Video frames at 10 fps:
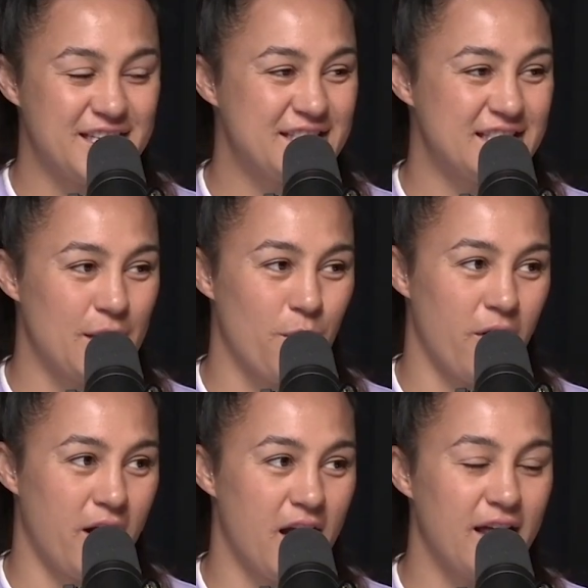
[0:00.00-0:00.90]
She's a
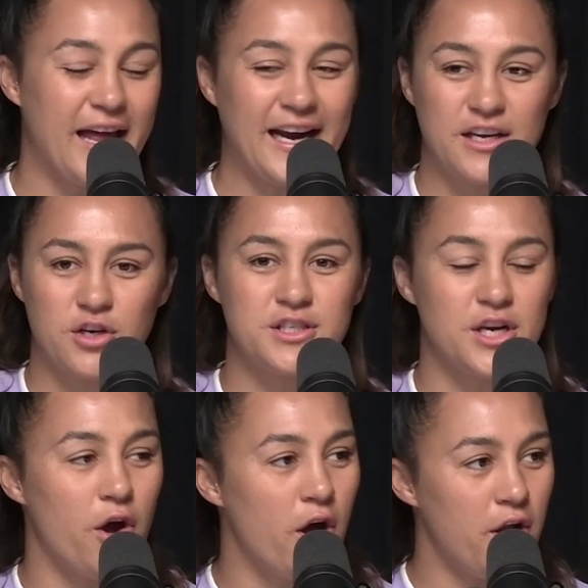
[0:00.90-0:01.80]
warrior. Like, because
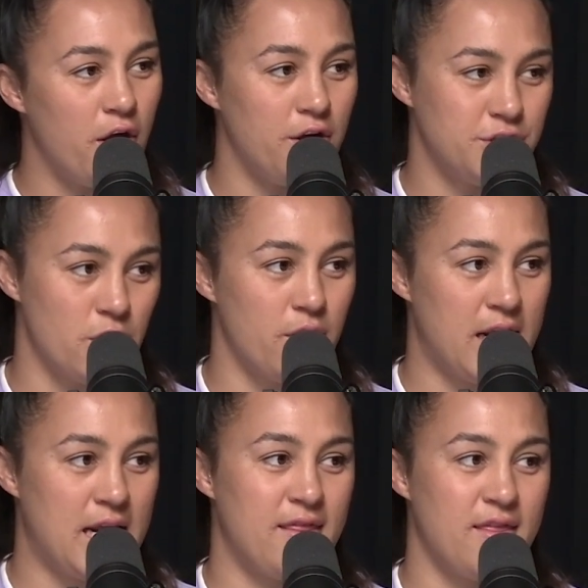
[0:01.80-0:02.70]
she hurt her shoulder
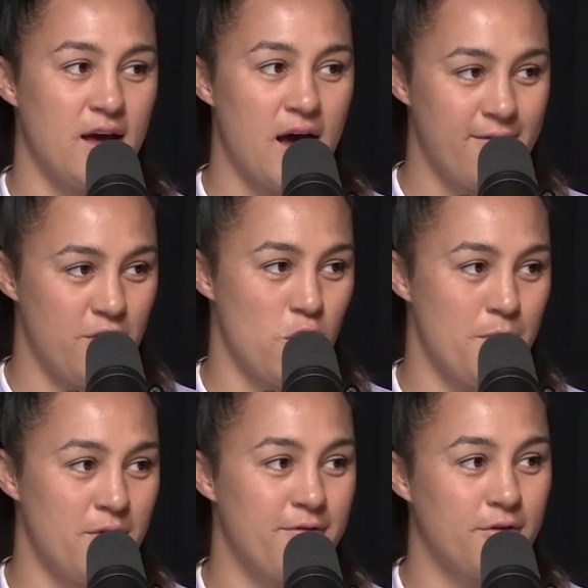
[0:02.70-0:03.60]
in the Harvey
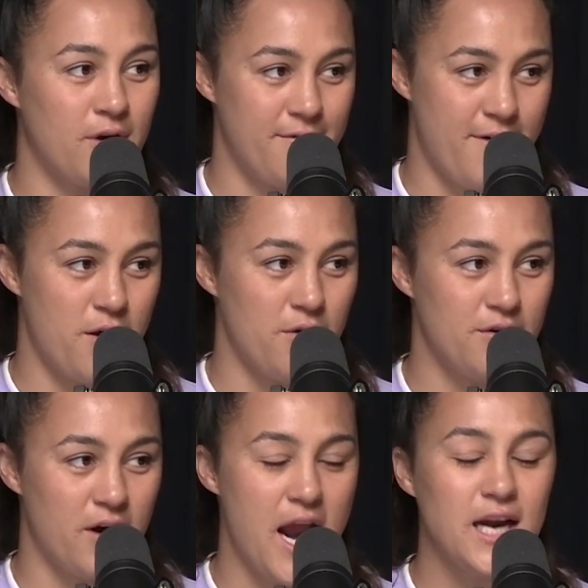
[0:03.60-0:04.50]
Norman grand final,
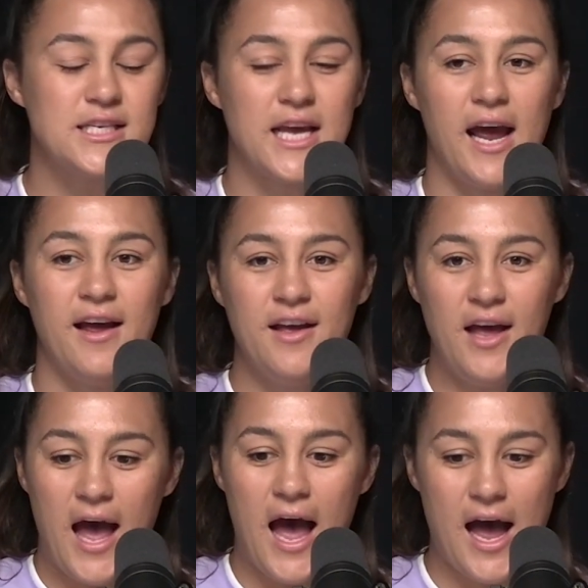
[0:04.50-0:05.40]
correct? Yep.
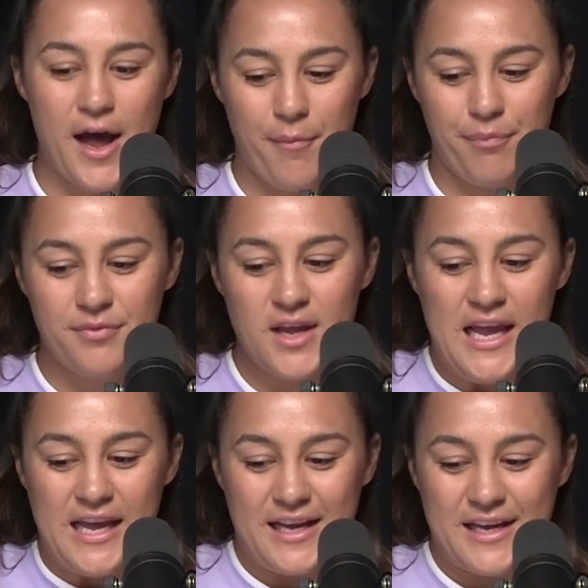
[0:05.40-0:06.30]
Yeah. Um,
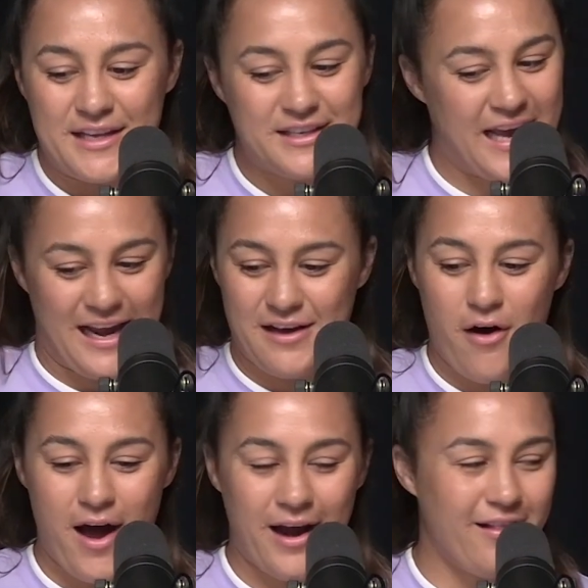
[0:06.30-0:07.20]
yeah,
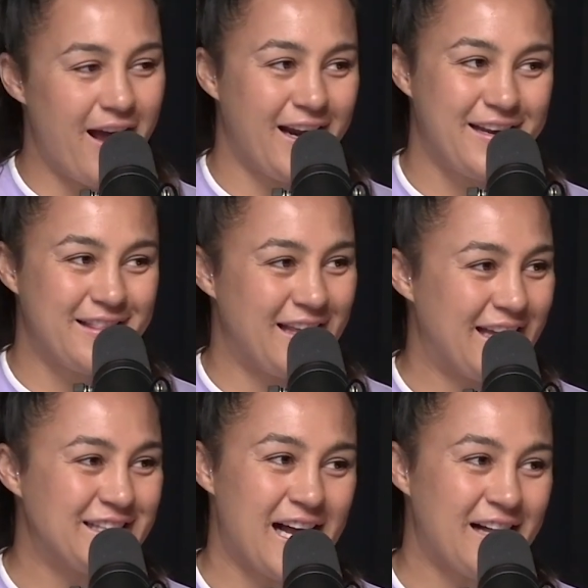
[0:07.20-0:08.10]
I like
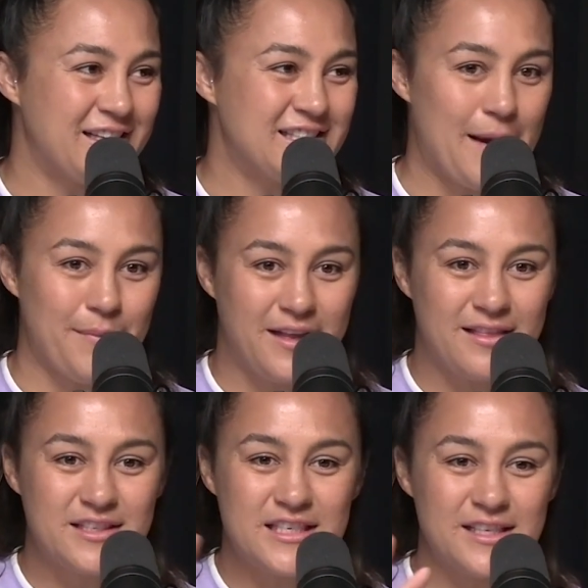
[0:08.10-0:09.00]
think exactly the same. Like
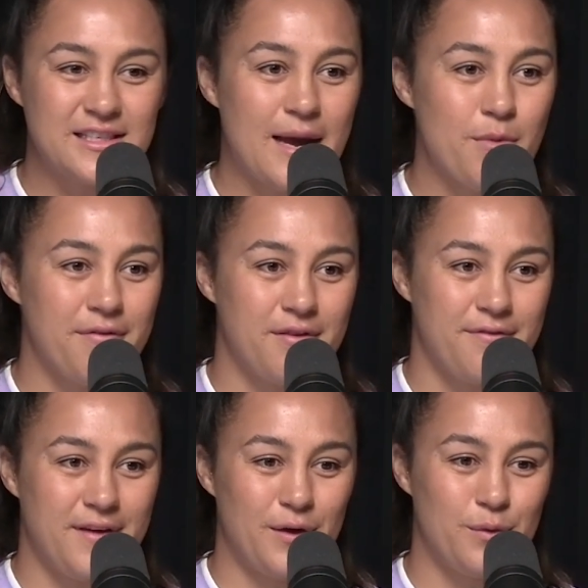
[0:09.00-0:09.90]
she doesn't come off the
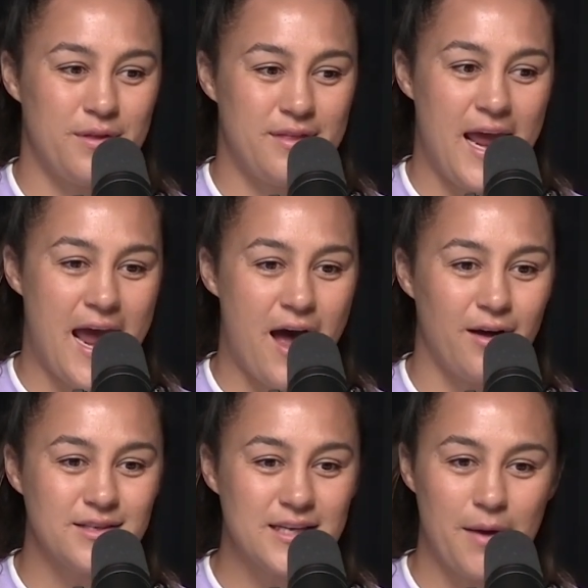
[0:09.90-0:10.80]
field
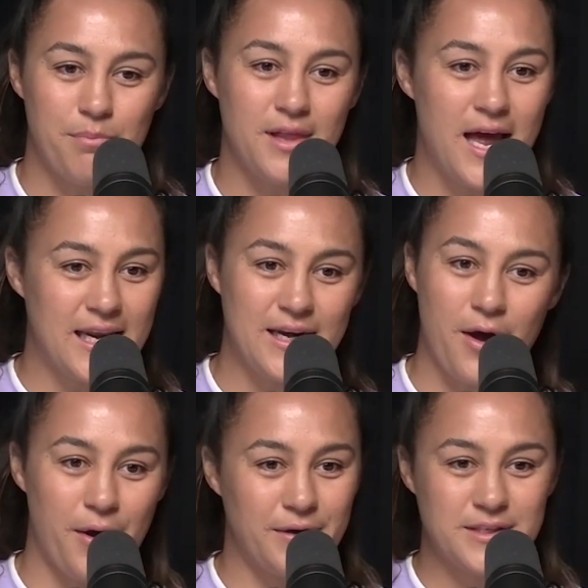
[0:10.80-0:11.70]
without a bloody
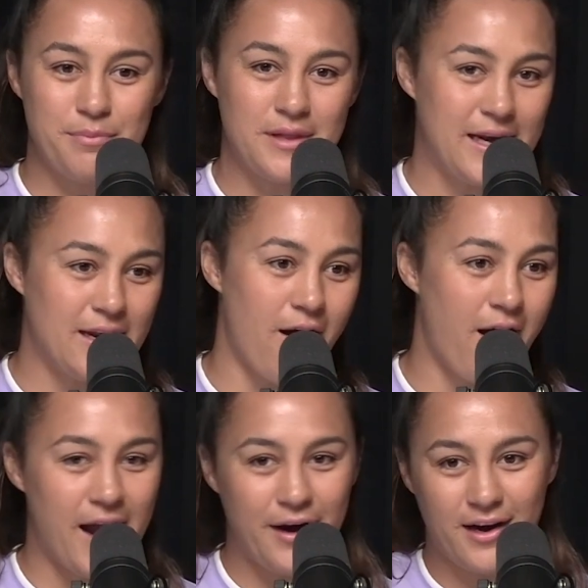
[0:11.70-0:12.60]
nose, a bloody
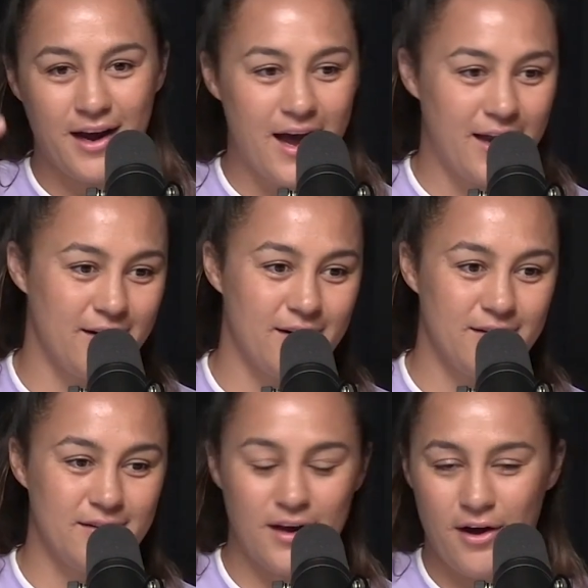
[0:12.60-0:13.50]
eye, her cut
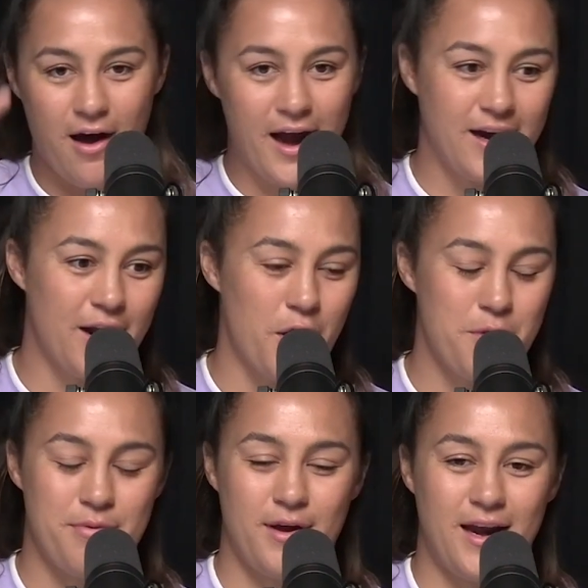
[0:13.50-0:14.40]
her eye cut
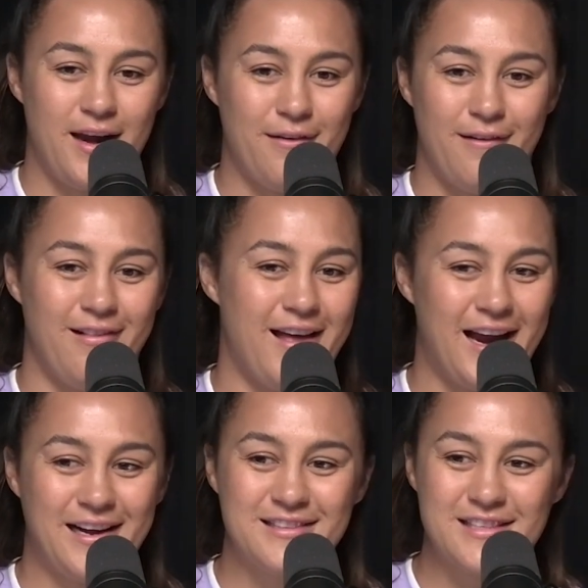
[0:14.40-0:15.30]
open or
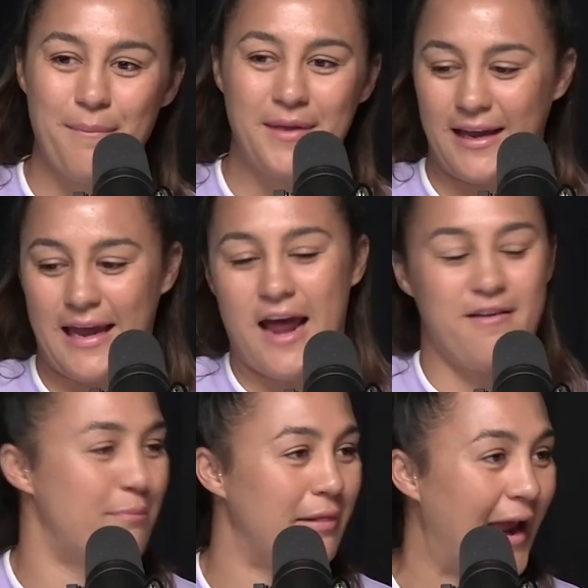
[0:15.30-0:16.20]
like something, something. out of